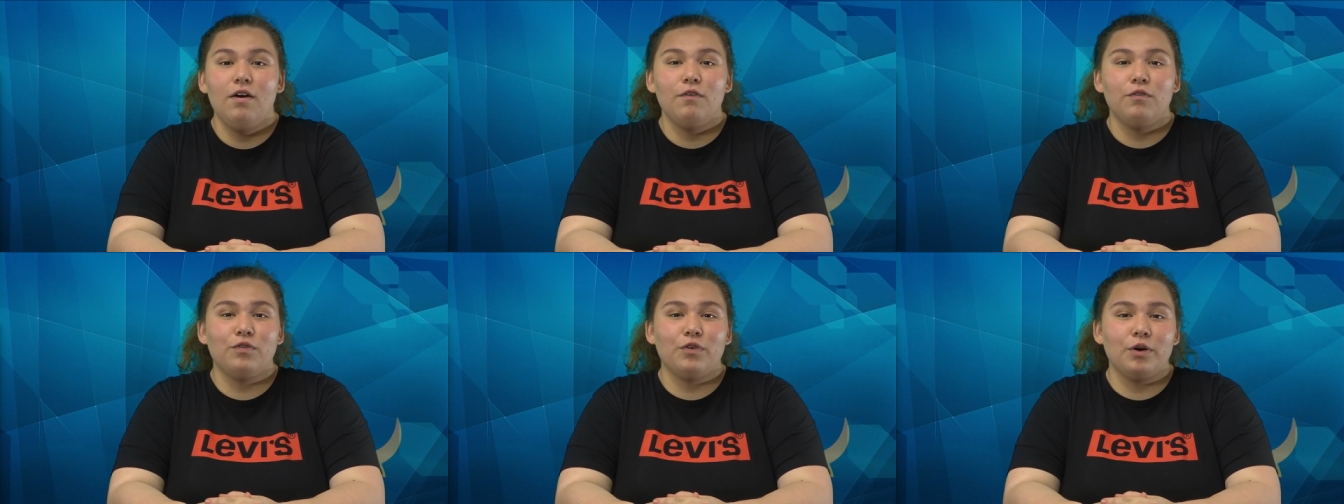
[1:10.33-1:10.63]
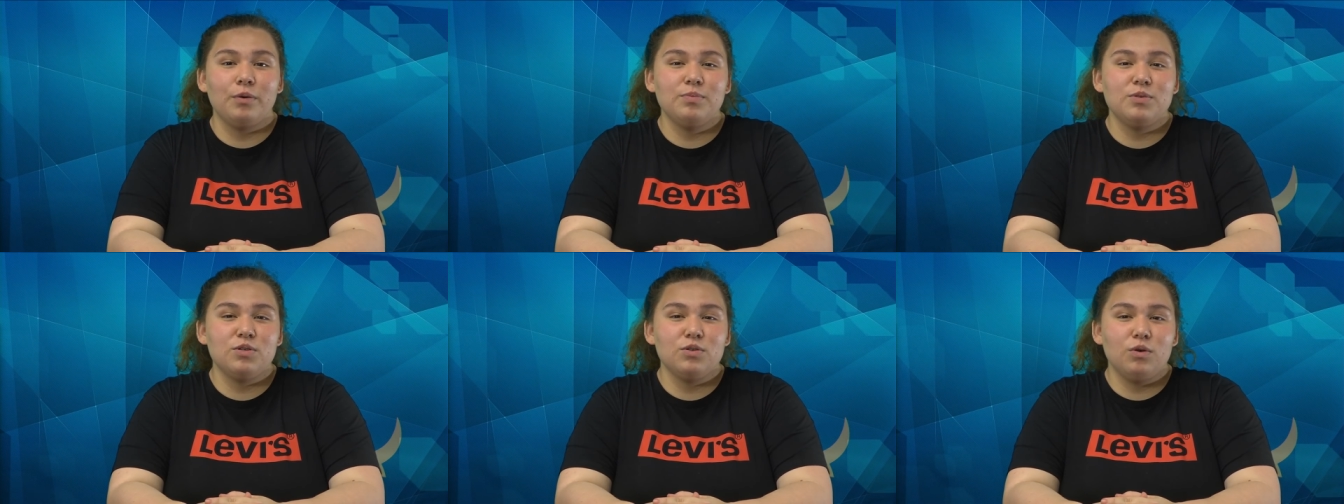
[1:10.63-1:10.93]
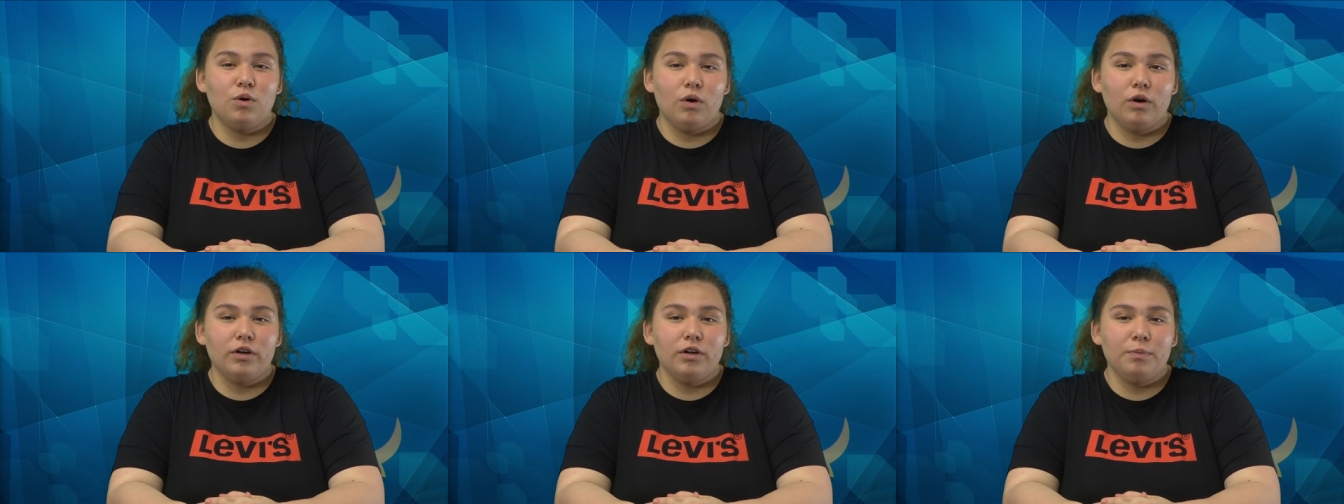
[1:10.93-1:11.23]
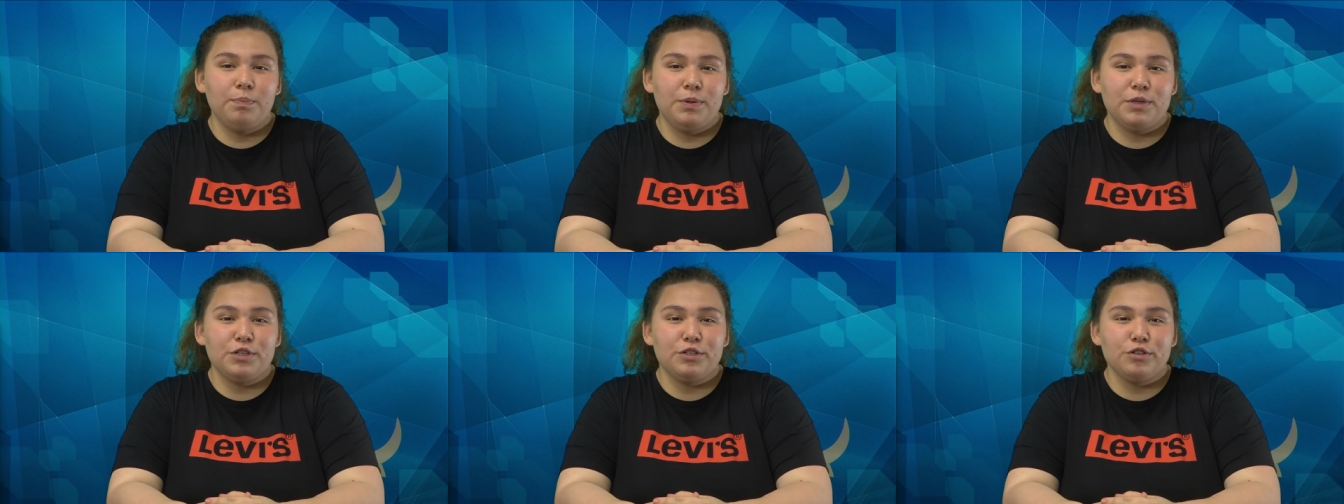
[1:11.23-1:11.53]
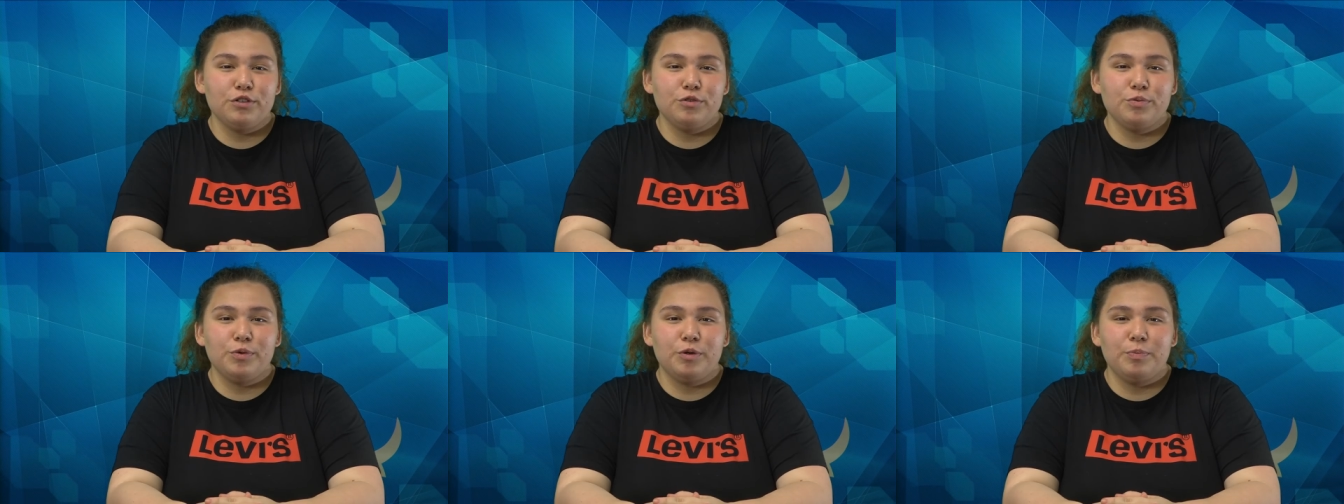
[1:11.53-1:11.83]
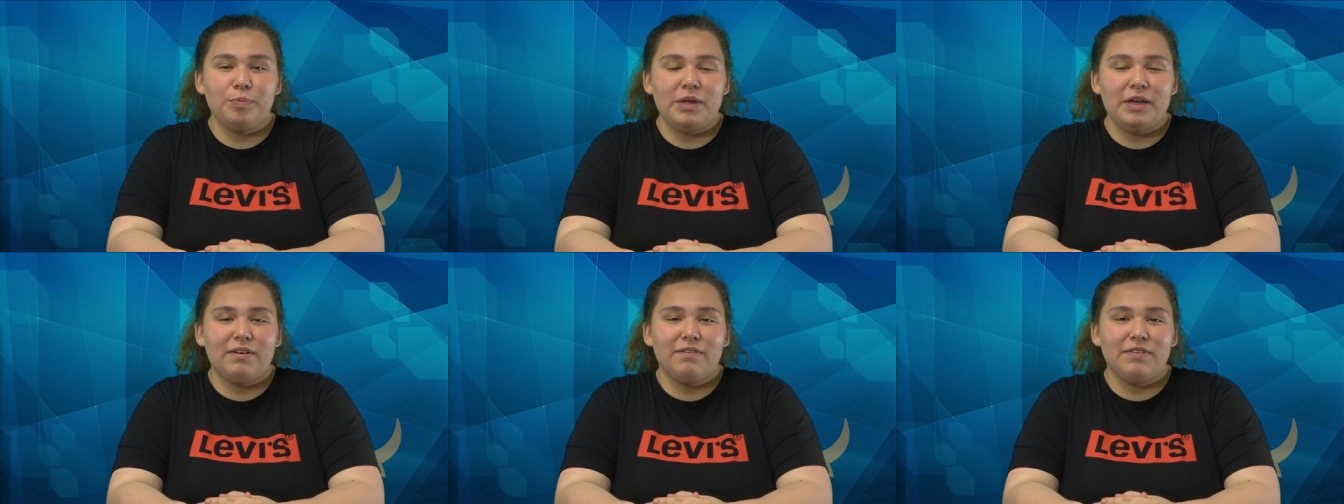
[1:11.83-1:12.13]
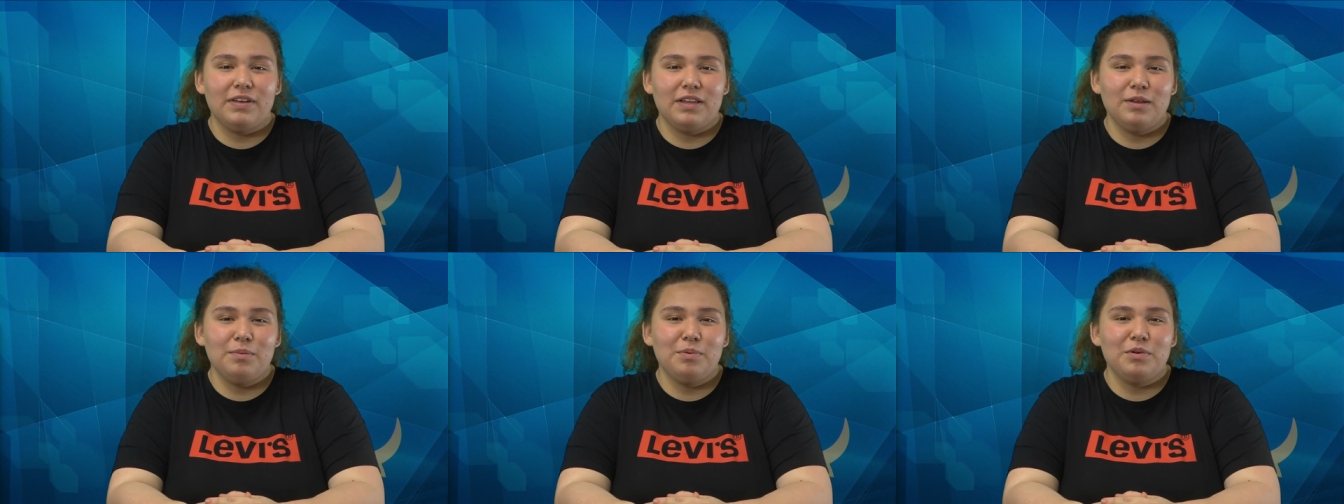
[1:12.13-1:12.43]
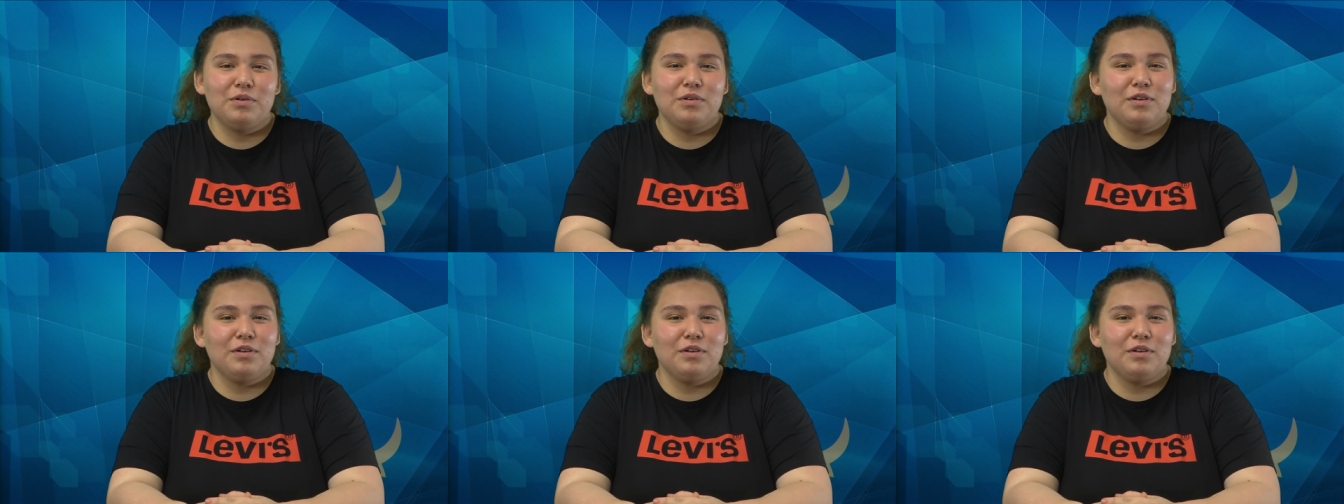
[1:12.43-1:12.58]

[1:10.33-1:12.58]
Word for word: Forms to order pictures will be available